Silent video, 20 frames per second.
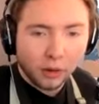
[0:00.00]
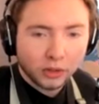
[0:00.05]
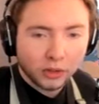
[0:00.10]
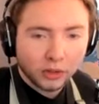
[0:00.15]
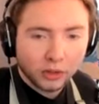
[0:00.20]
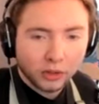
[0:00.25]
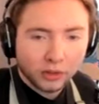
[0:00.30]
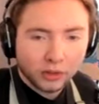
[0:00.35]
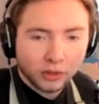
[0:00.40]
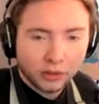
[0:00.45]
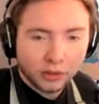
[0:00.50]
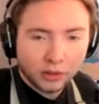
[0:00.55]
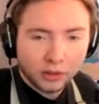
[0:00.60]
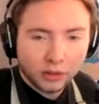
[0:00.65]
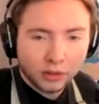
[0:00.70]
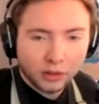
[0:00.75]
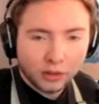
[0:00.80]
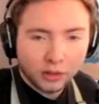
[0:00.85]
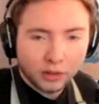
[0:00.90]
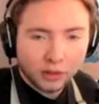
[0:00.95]
And I'm also,
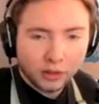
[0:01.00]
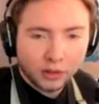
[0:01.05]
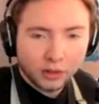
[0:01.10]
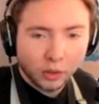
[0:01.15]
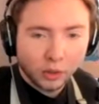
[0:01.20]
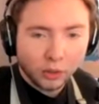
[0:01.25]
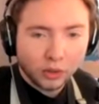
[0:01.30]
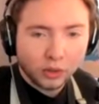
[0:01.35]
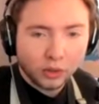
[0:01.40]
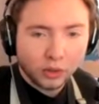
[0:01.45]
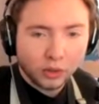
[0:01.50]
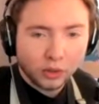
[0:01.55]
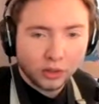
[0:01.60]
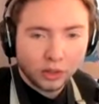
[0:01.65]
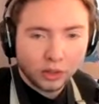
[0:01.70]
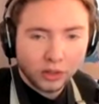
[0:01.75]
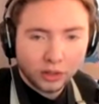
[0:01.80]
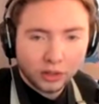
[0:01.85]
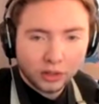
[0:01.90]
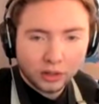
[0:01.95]
yo,
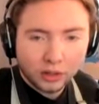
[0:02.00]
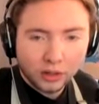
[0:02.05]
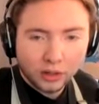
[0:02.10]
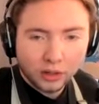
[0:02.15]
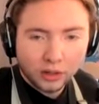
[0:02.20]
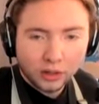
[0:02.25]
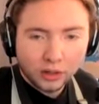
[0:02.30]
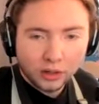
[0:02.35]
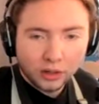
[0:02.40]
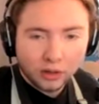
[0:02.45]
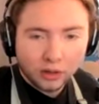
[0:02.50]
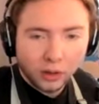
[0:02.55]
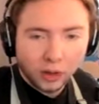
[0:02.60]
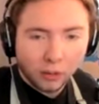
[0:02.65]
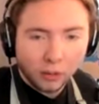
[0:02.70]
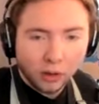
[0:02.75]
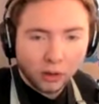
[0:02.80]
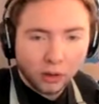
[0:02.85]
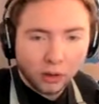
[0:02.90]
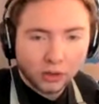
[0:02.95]
sushi,
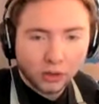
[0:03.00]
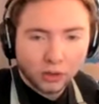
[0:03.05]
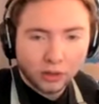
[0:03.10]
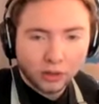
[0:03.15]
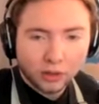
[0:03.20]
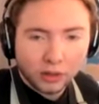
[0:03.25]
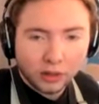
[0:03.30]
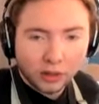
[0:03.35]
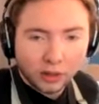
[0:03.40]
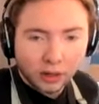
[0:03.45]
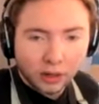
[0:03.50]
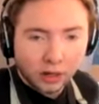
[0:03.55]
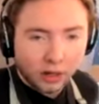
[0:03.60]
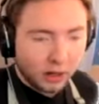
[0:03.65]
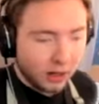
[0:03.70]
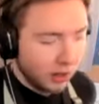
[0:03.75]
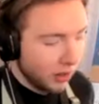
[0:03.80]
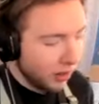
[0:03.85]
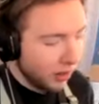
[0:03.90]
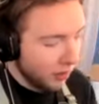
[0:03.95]
dude. I'm also,
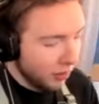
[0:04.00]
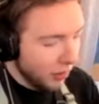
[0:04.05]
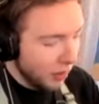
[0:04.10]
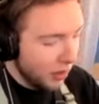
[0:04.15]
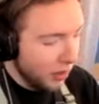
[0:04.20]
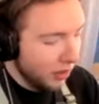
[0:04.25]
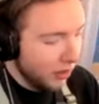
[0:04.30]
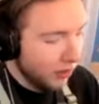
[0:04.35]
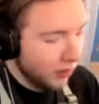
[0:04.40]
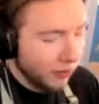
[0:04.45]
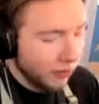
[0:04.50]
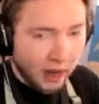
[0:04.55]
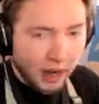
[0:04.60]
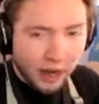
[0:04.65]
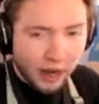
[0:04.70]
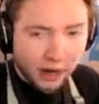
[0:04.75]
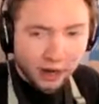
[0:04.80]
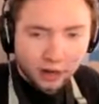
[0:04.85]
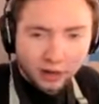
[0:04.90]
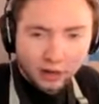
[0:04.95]
me and
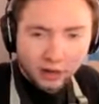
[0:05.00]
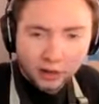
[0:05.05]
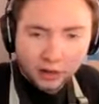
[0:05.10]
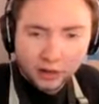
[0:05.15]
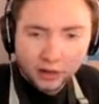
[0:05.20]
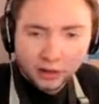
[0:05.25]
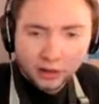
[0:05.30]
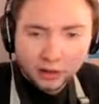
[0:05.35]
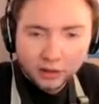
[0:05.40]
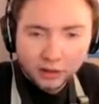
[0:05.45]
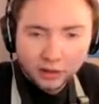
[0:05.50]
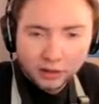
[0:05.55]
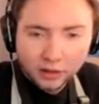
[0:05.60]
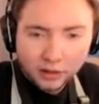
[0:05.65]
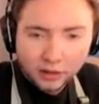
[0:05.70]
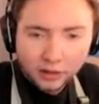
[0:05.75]
Fire